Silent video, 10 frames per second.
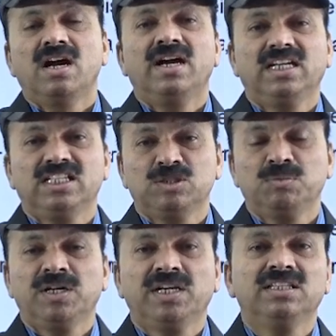
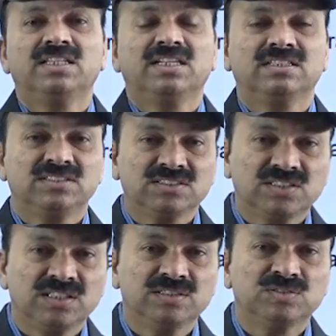untouchability that
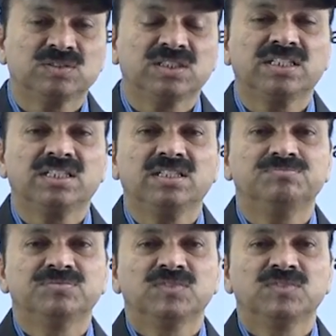existed in society.